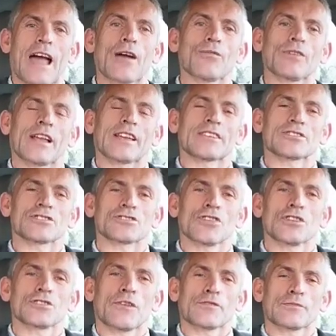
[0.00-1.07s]
outlays to
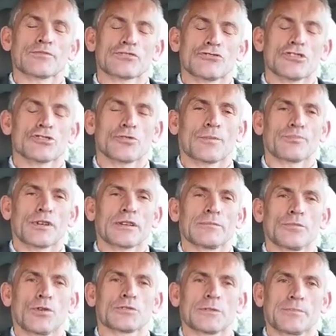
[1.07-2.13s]
start off a traditional brick and
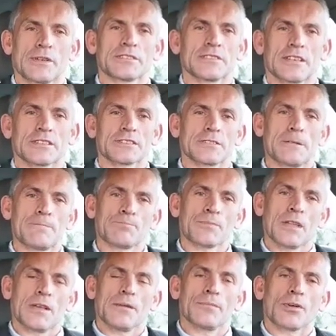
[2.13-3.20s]
mortar business.
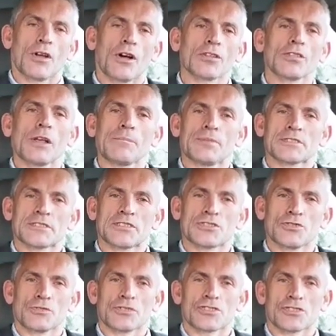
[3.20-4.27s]
But online business,
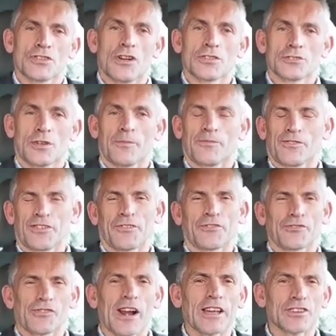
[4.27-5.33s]
you can start up for a
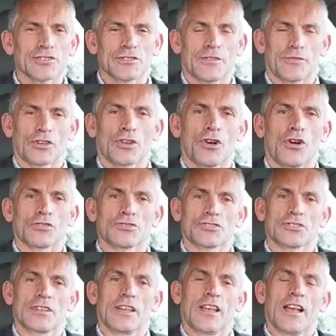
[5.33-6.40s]
fraction of the
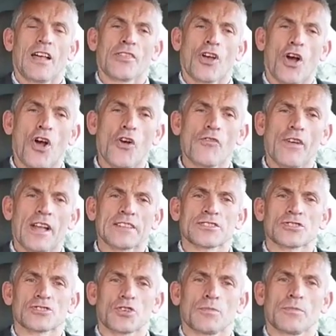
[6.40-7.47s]
costs, and the overheads are
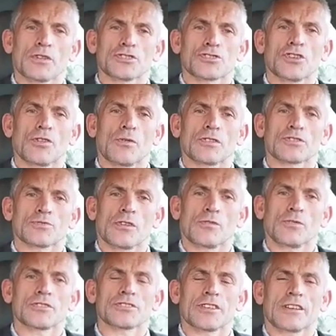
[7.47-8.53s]
so much lower. So I
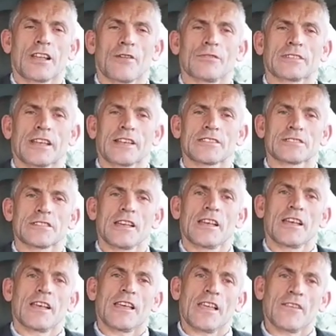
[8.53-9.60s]
would say nowadays,
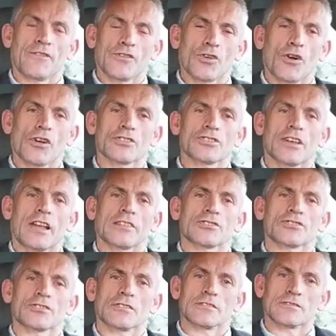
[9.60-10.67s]
if you got a
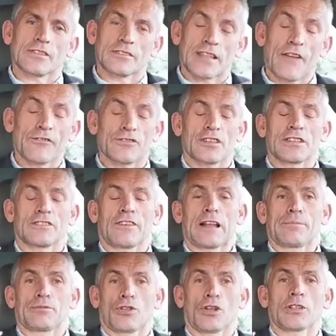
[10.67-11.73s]
chance, definitely
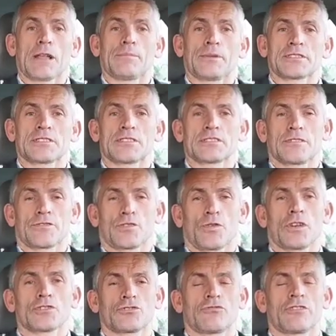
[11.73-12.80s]
develop an online business. If you
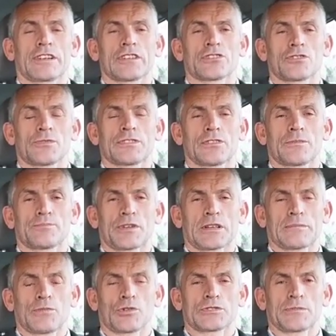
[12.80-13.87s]
are already doing your brick
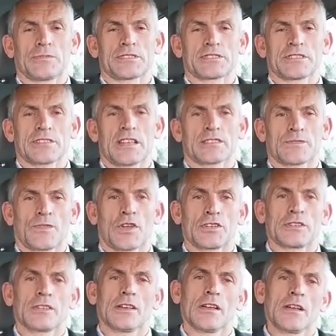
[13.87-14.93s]
and mortar business, that's fine.